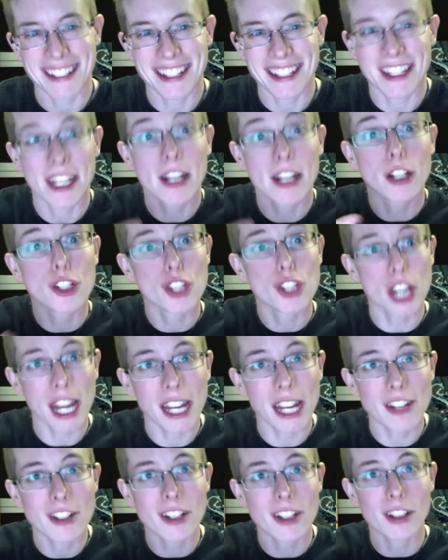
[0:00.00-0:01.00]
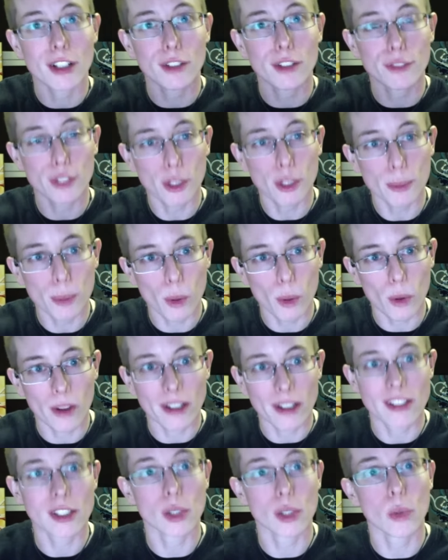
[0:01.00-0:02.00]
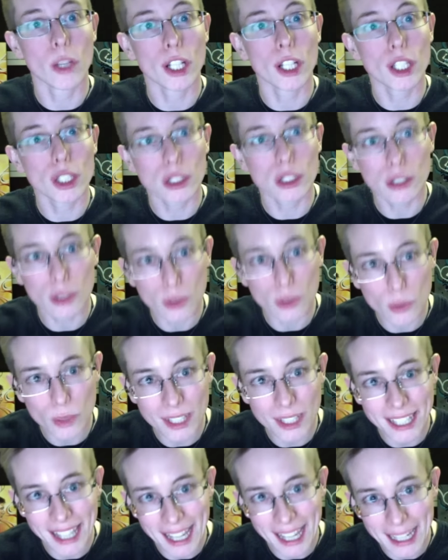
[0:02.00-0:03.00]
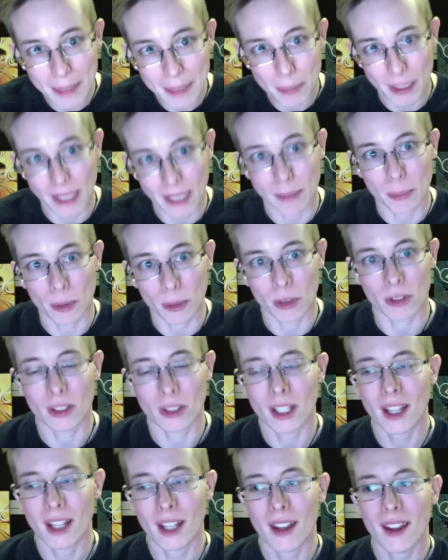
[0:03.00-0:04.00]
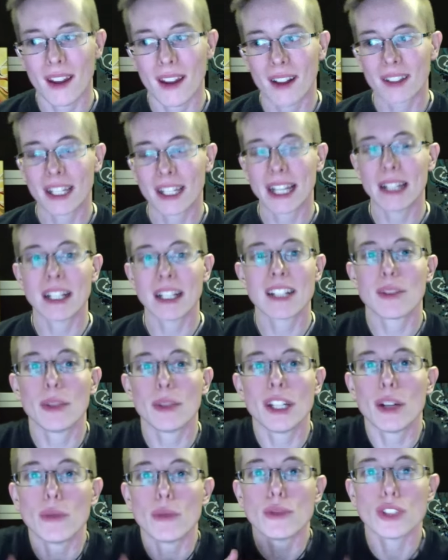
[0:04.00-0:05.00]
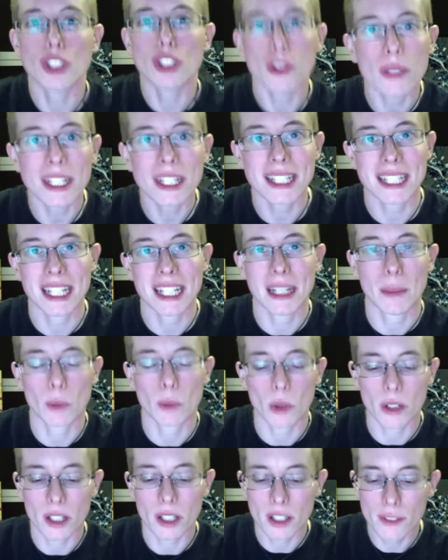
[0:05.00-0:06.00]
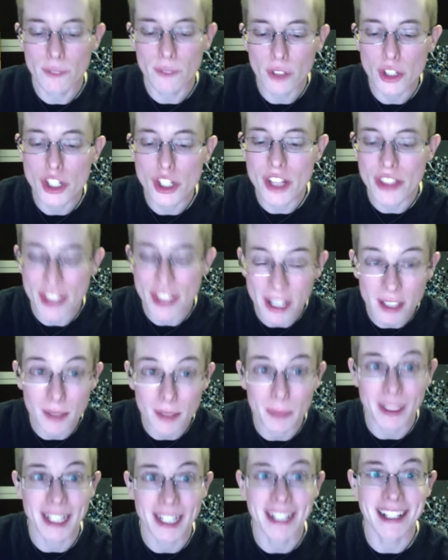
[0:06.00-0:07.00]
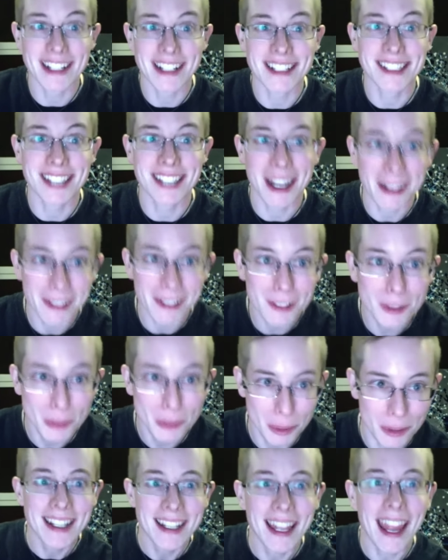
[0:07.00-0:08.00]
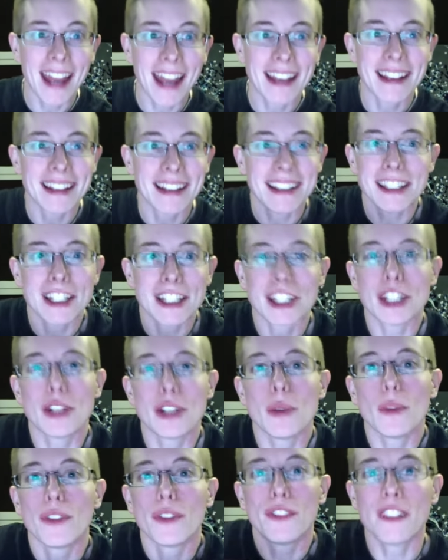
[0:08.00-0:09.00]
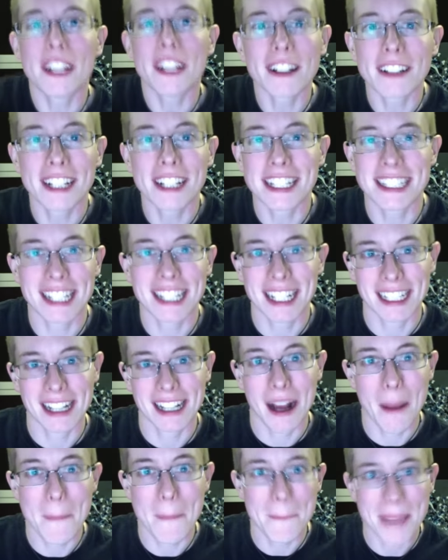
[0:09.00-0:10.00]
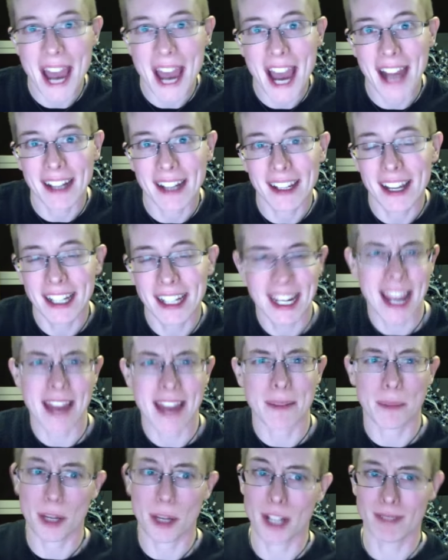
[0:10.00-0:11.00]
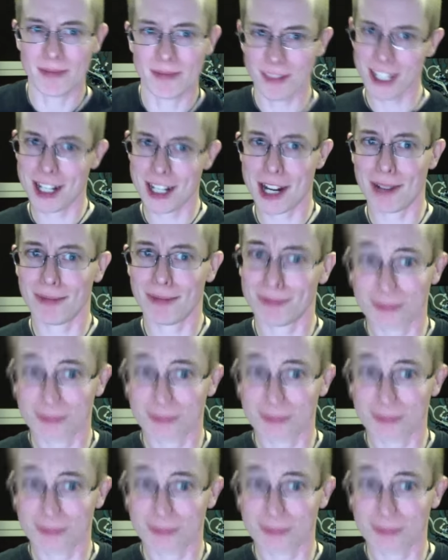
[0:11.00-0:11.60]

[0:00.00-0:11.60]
They are changing their viewpoints to include gay people. Like, because we don't do this anymore. Conversion therapy is terrible. And you fear it's going to come back again. But, you know,